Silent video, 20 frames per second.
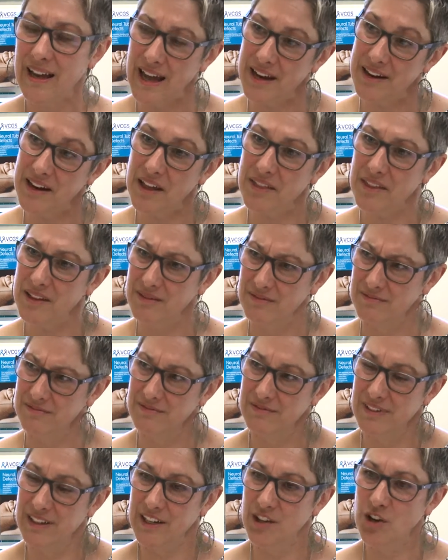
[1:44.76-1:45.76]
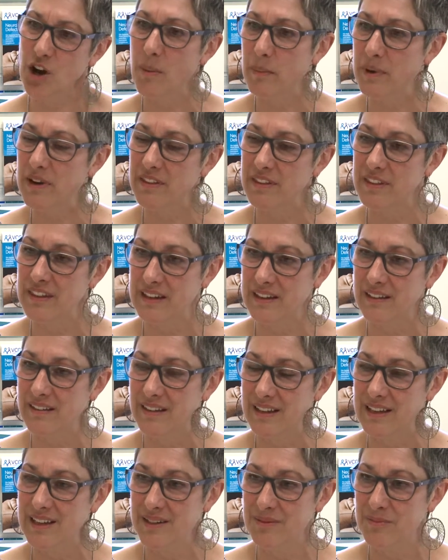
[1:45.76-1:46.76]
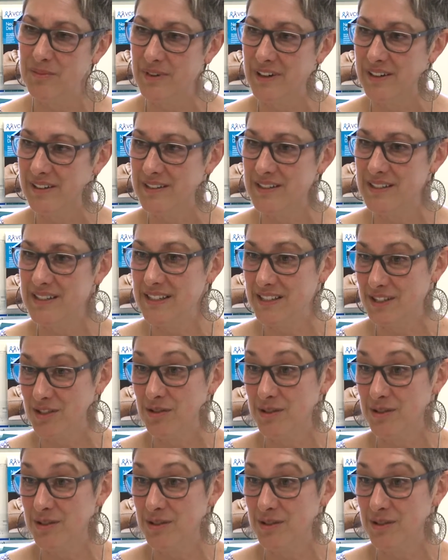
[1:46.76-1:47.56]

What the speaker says: Another really common thing in pregnancy is